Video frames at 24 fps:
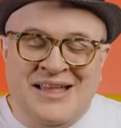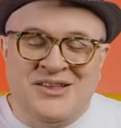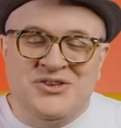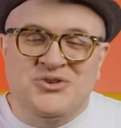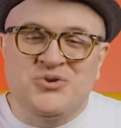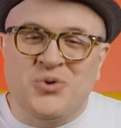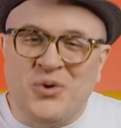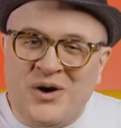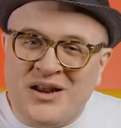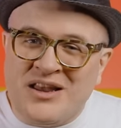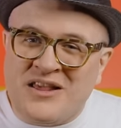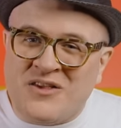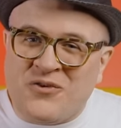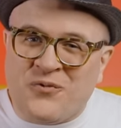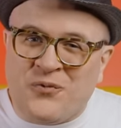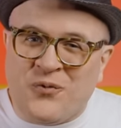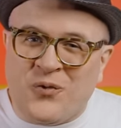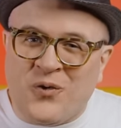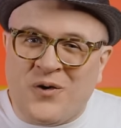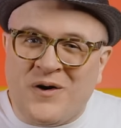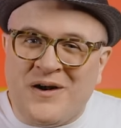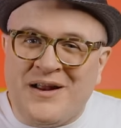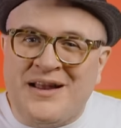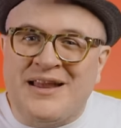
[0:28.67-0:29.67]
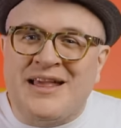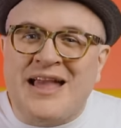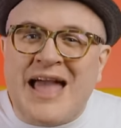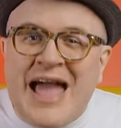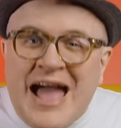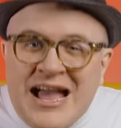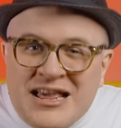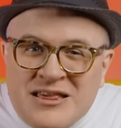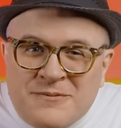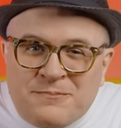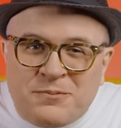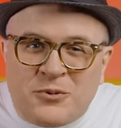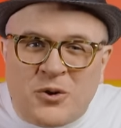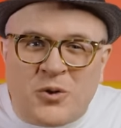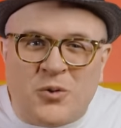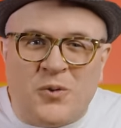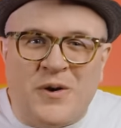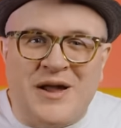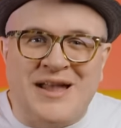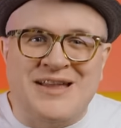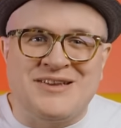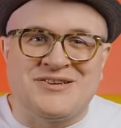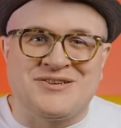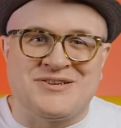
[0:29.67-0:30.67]
Join us for an
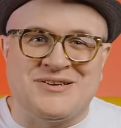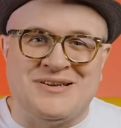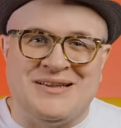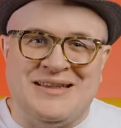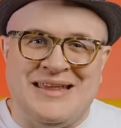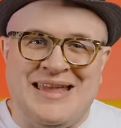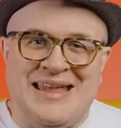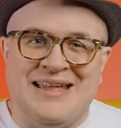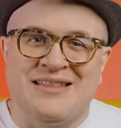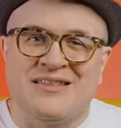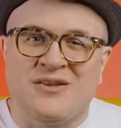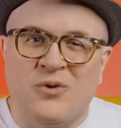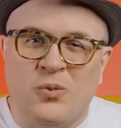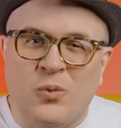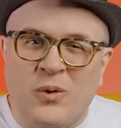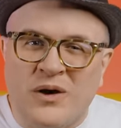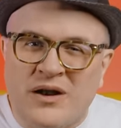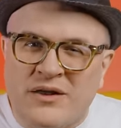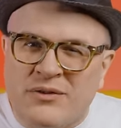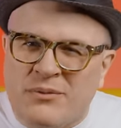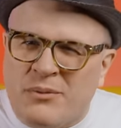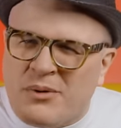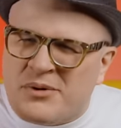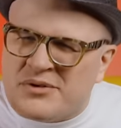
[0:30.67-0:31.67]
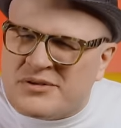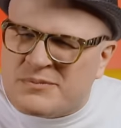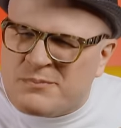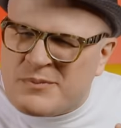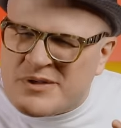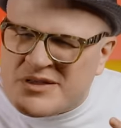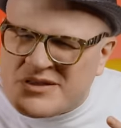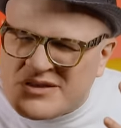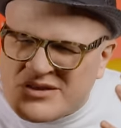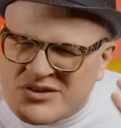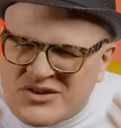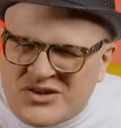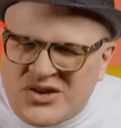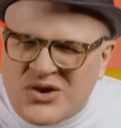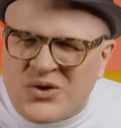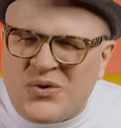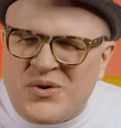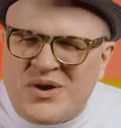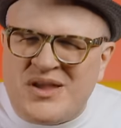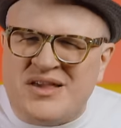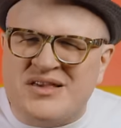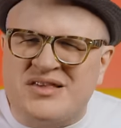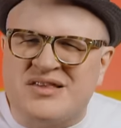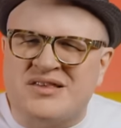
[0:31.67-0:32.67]
exploration into one of the most
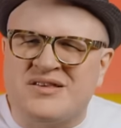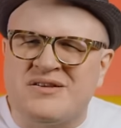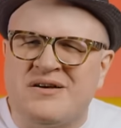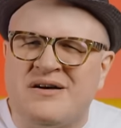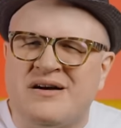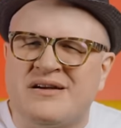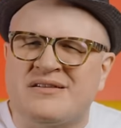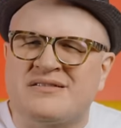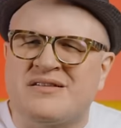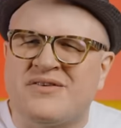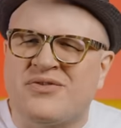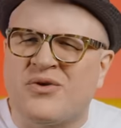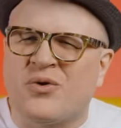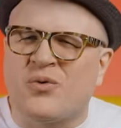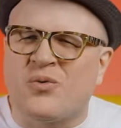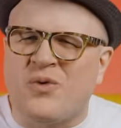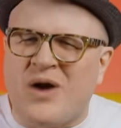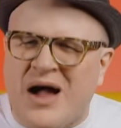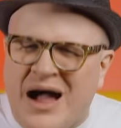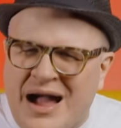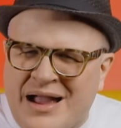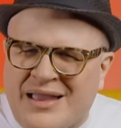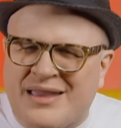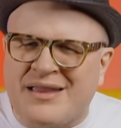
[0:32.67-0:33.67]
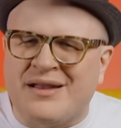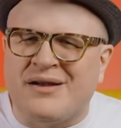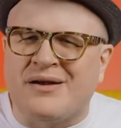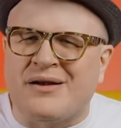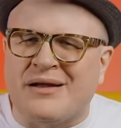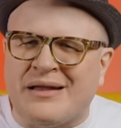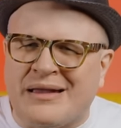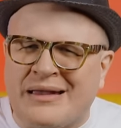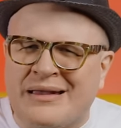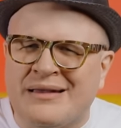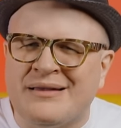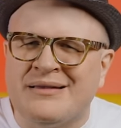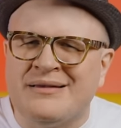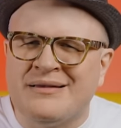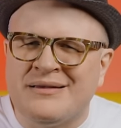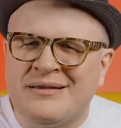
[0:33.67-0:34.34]
mysterious songs of the rock era.